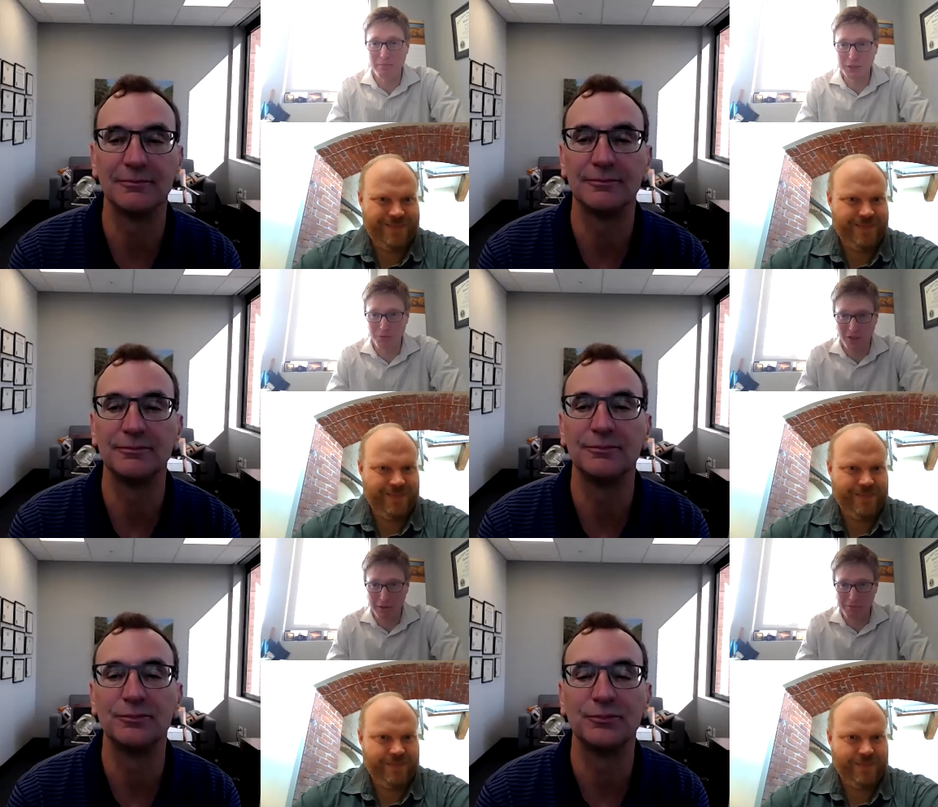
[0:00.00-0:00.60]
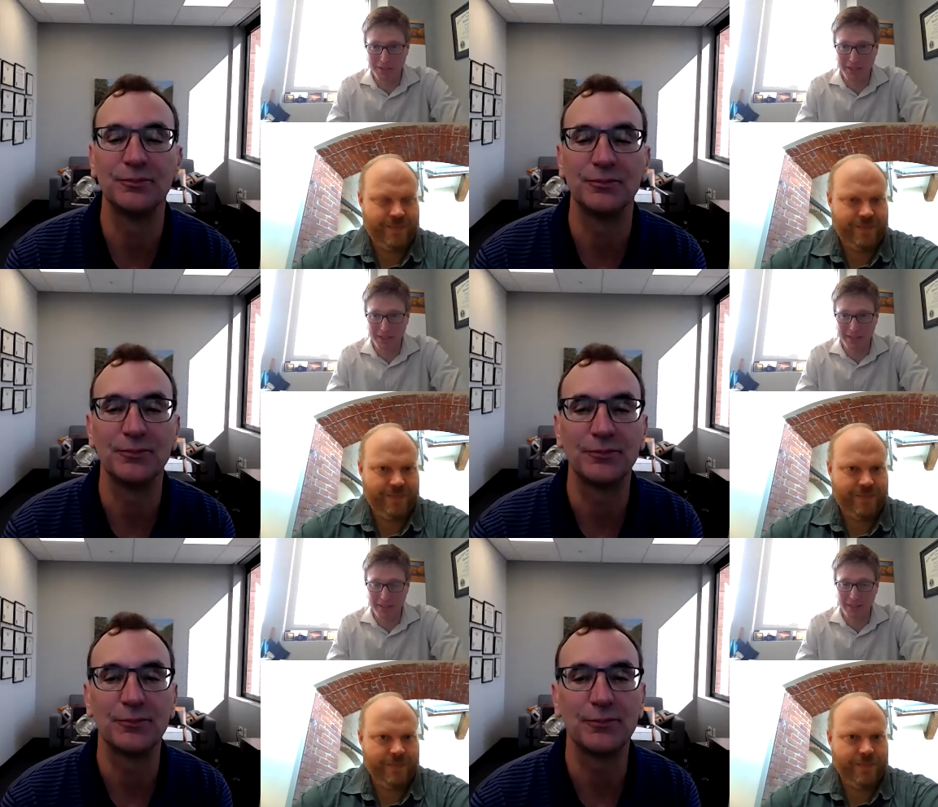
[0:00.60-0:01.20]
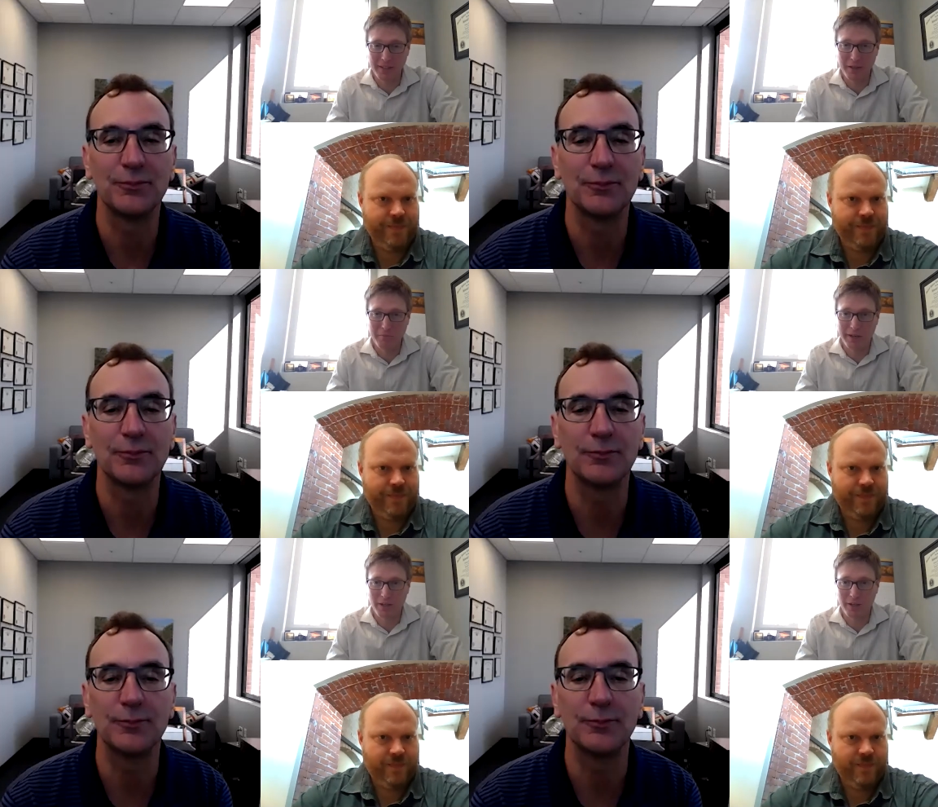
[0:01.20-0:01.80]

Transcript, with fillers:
Speaker 1: much more complicated by